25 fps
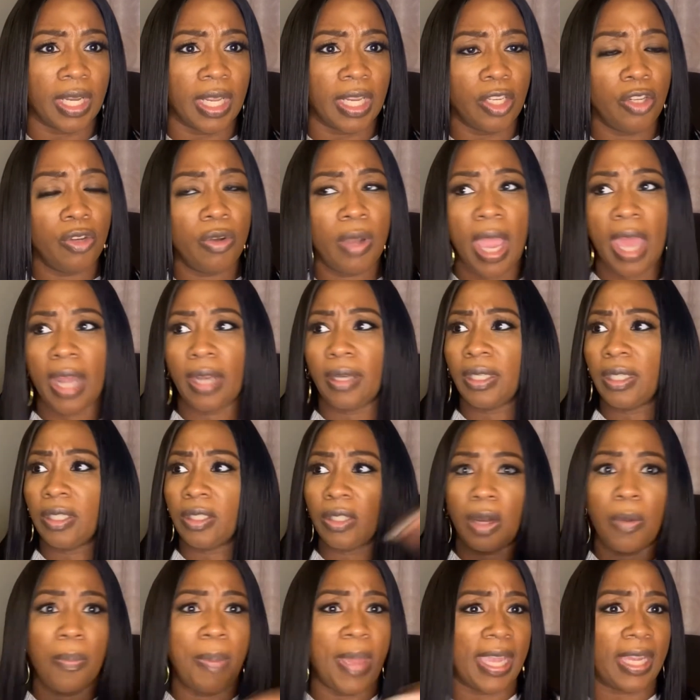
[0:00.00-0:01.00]
You got to
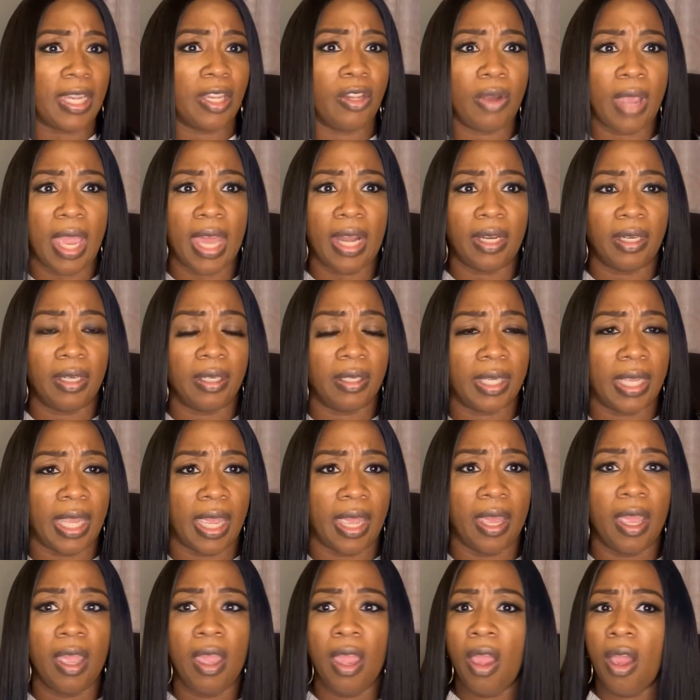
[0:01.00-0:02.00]
go back. You got to look
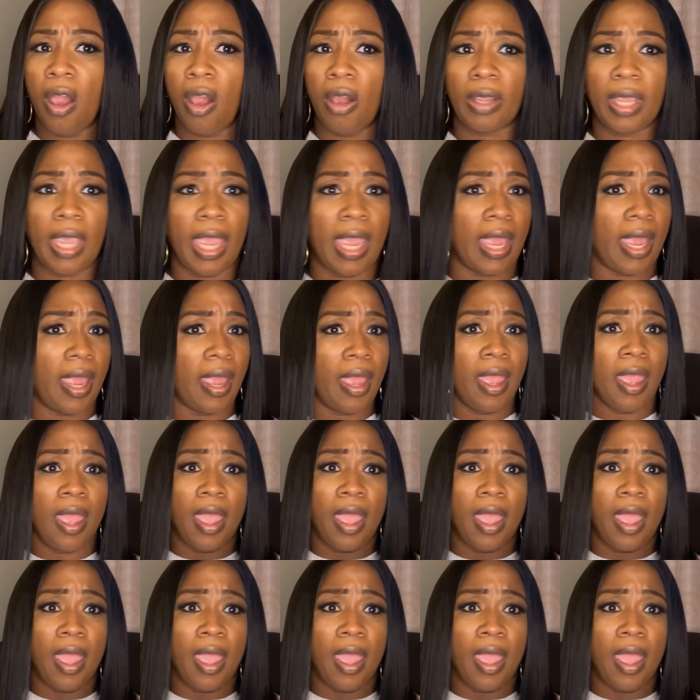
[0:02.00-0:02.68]
at, okay,